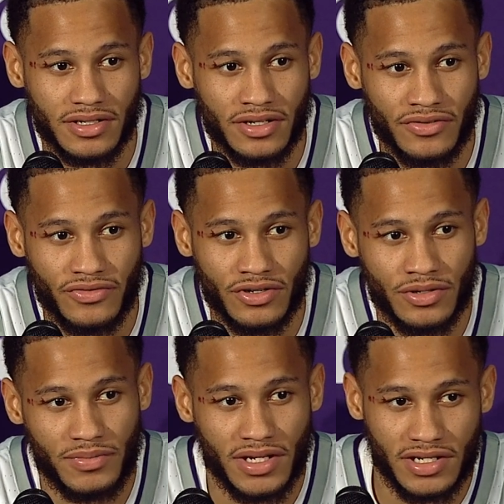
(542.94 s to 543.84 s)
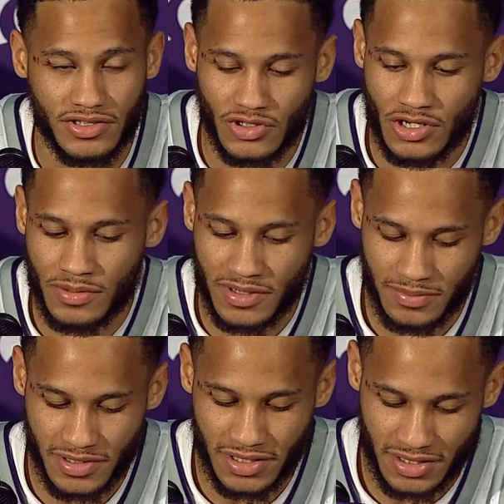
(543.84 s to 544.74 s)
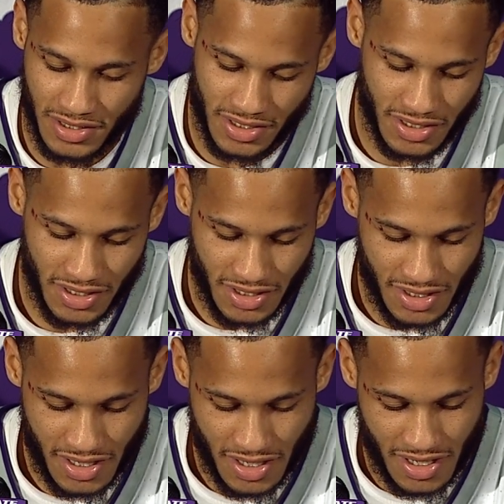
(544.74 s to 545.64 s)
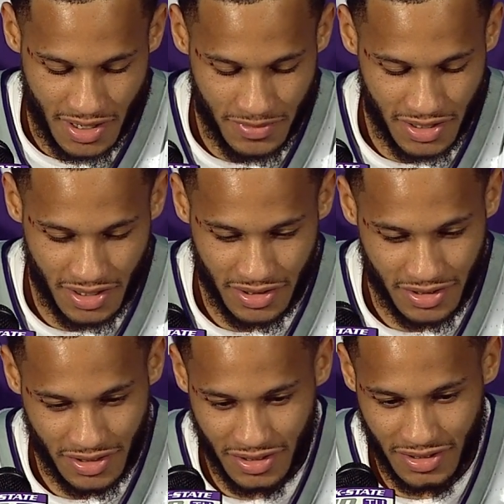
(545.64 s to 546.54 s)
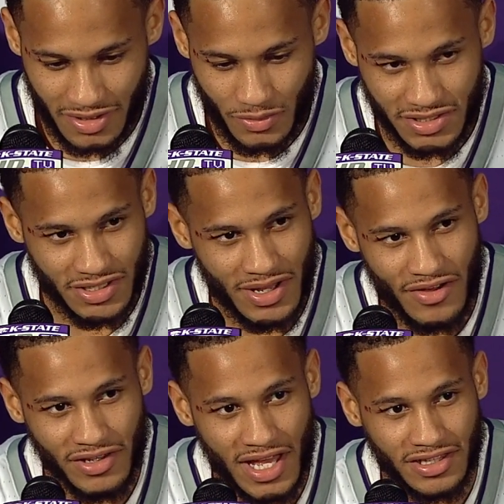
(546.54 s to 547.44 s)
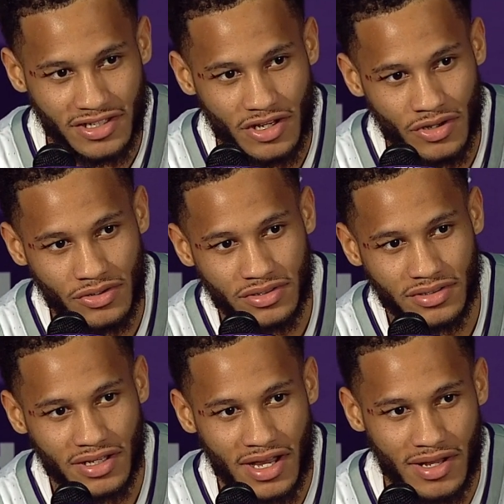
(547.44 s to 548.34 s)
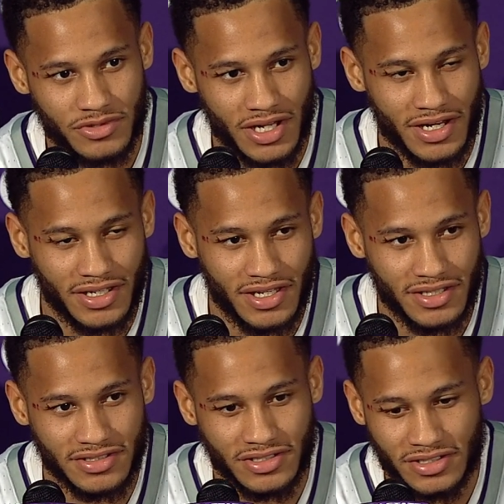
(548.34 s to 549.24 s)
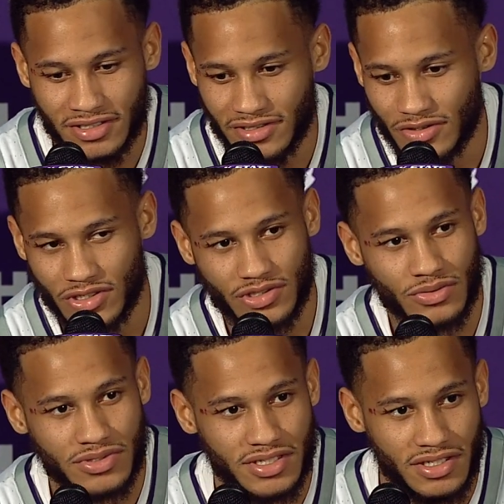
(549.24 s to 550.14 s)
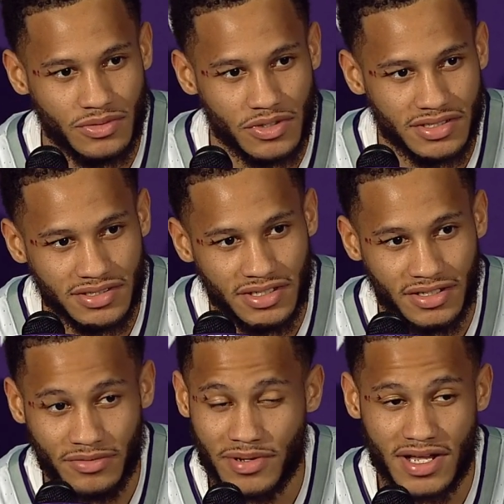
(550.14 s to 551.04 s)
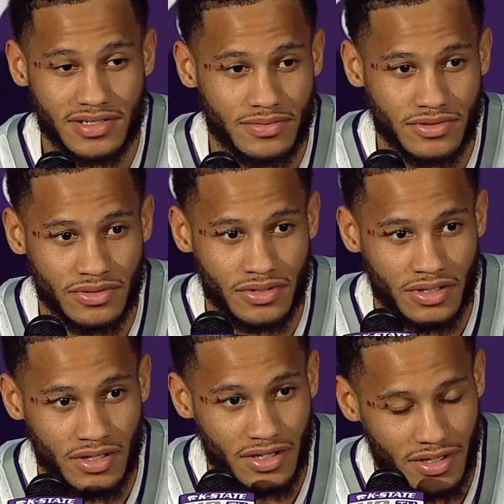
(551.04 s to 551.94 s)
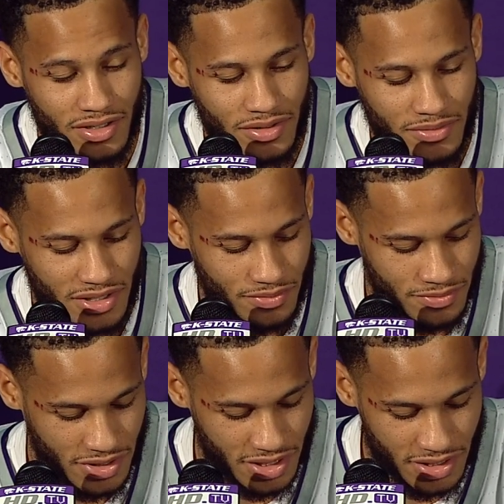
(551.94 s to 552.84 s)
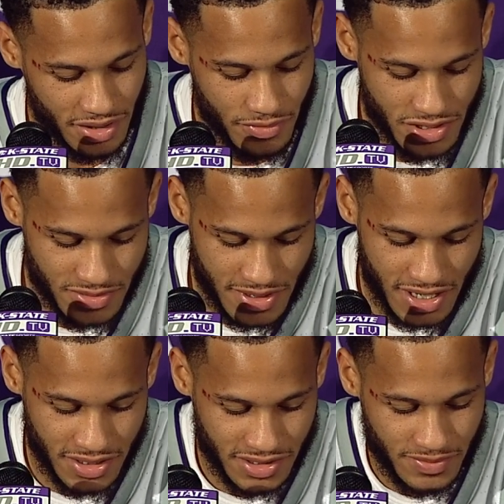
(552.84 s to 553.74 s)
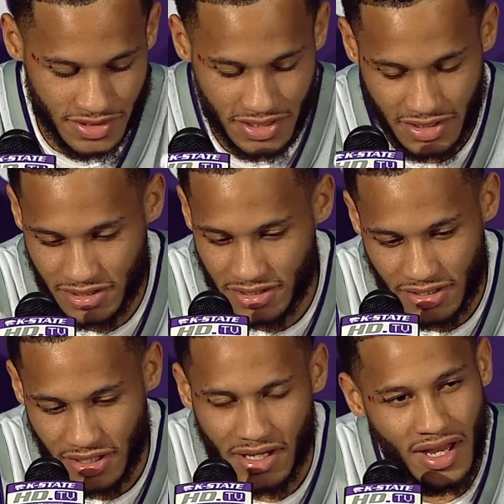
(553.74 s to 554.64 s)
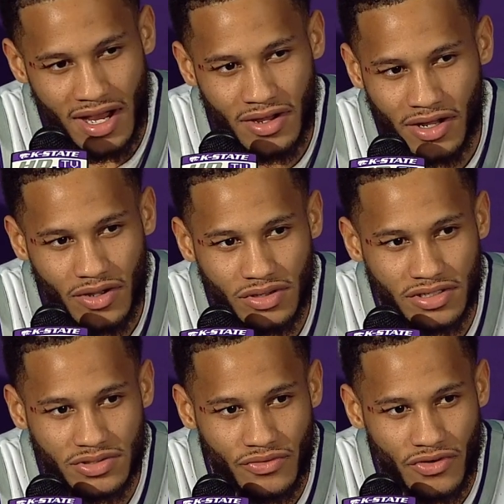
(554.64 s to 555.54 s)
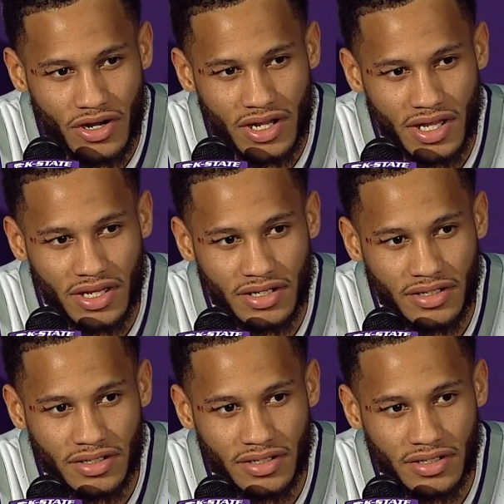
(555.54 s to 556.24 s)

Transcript: uh, for being in the tournament. But I mean, we still have a lot to go. I'm trying to get to you know two seed, one seed if possible, um, in, a, in in March Madness, but I don't, I don't look too far ahead.